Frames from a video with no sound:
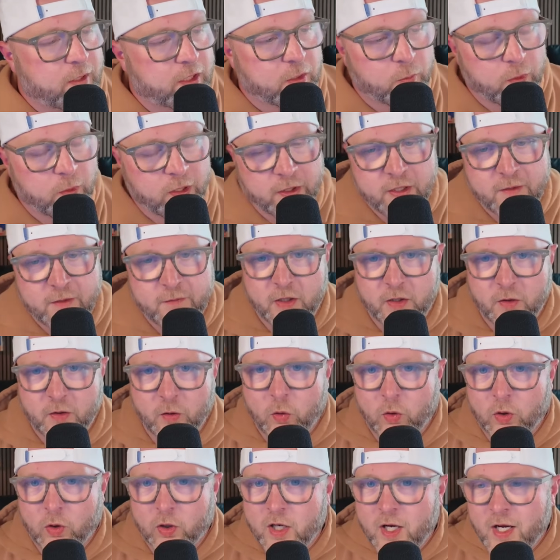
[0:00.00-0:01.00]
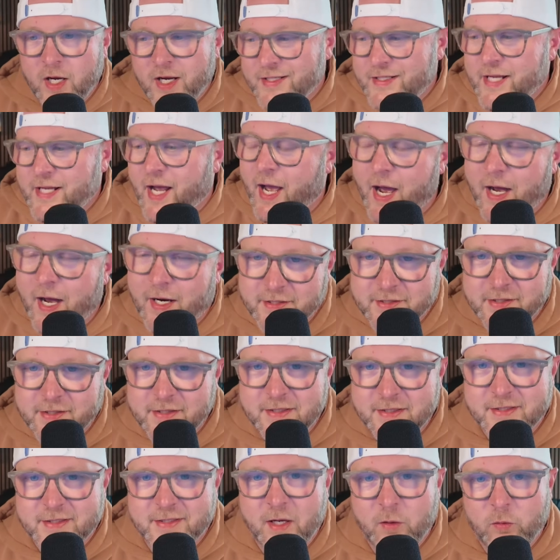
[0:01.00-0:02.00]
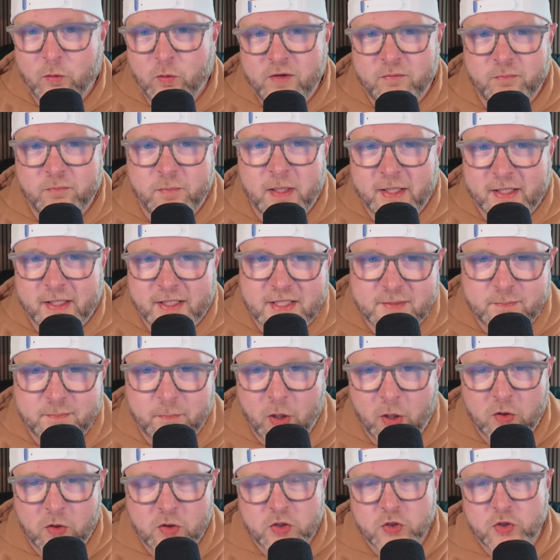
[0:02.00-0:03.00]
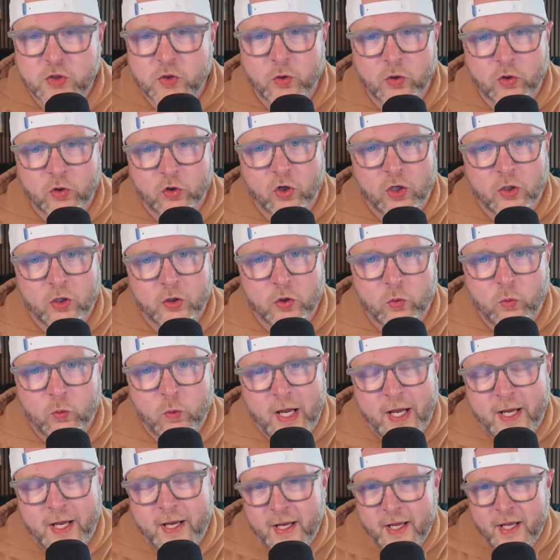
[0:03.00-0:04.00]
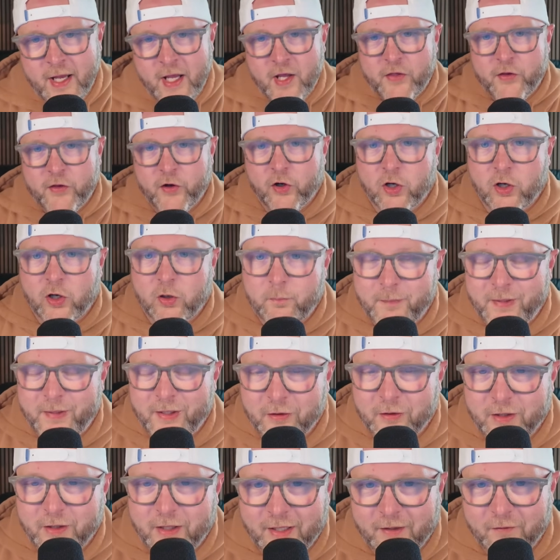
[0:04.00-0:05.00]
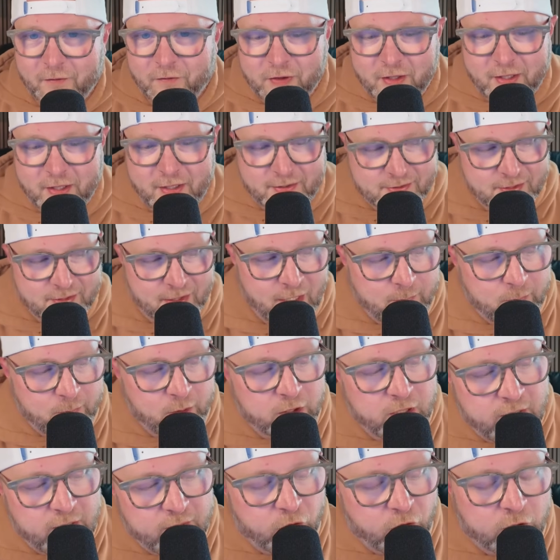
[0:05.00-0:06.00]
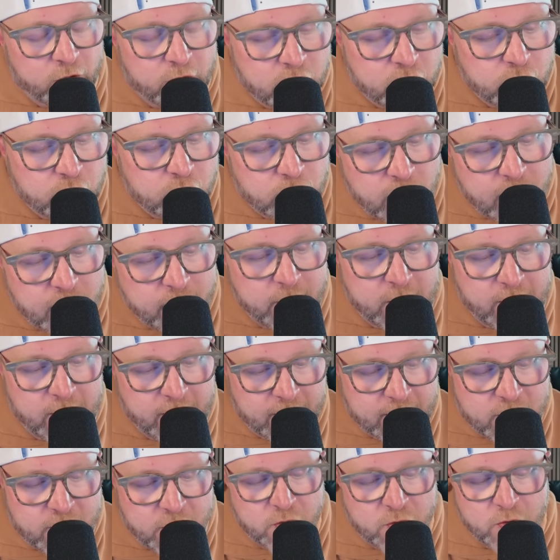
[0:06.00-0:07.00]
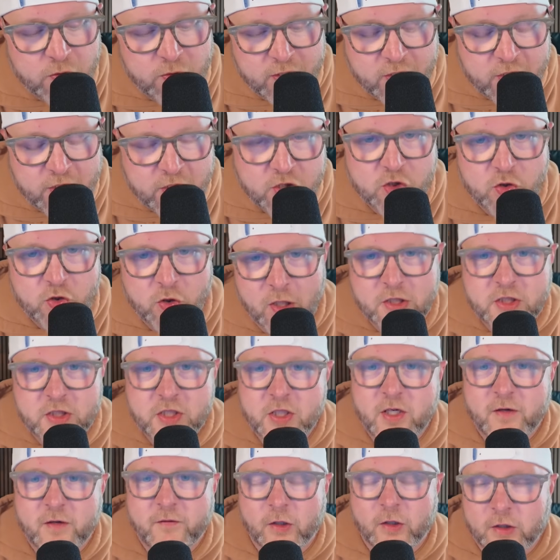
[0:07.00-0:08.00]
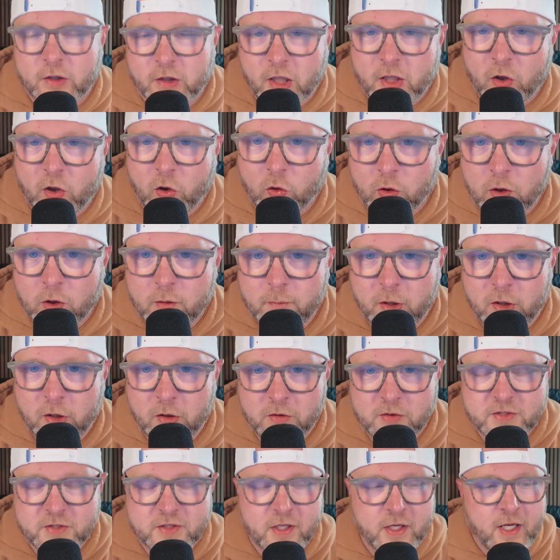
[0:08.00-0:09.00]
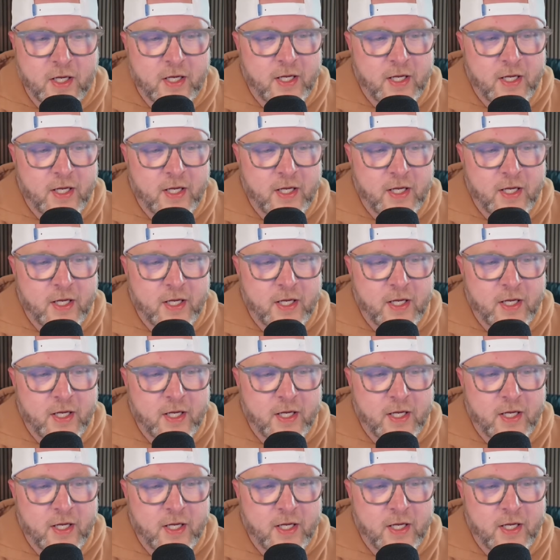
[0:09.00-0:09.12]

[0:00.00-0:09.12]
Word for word: that we live in, or toxins that we've been exposed to along the way. There are a myriad of things that I believe are contributing to the destruction of our gut hormones,